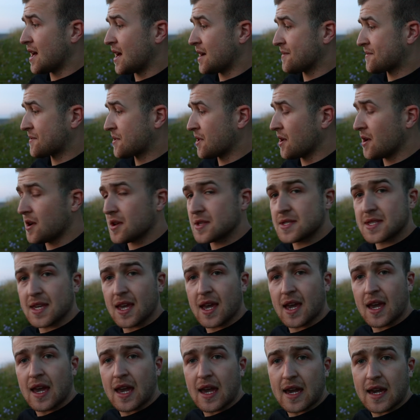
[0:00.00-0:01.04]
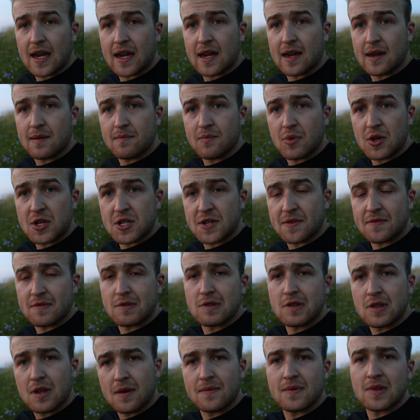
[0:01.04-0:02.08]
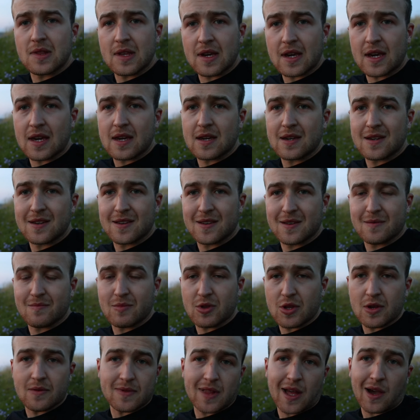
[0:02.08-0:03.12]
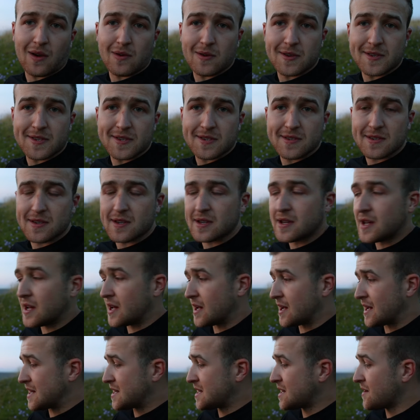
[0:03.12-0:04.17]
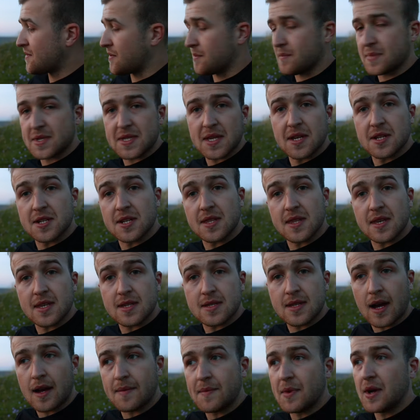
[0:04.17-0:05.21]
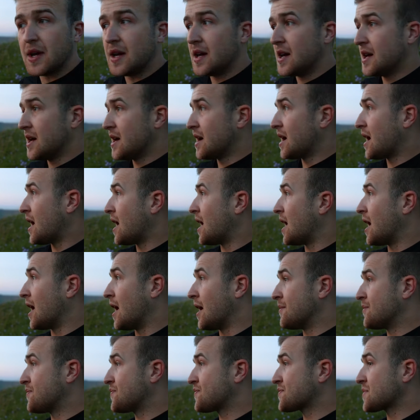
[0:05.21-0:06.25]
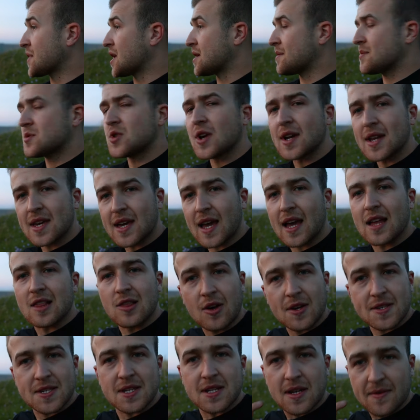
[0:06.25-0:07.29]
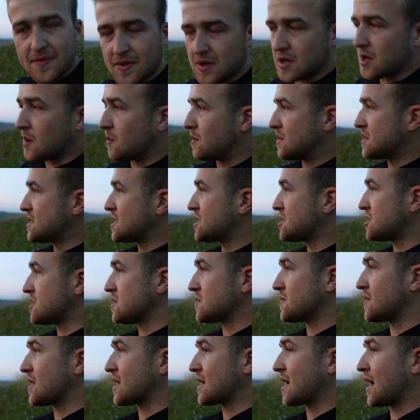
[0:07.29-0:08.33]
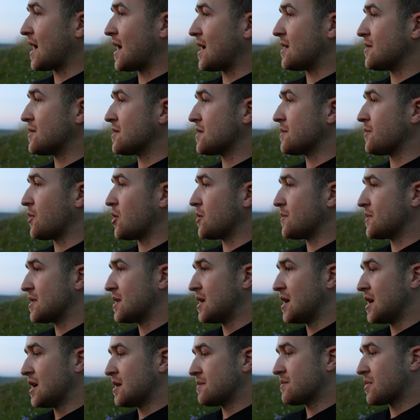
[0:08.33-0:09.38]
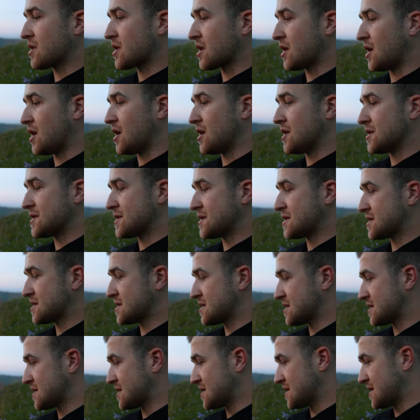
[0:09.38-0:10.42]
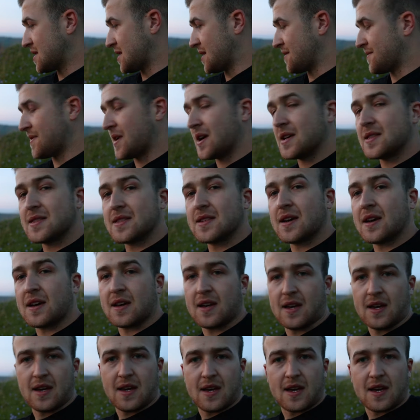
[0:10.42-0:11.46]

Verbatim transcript: I've got a bunch of lovely blue flowers uh, in a different position this time. Um, and I'm trying to get lots of different compositions when I get out at the moment because I find that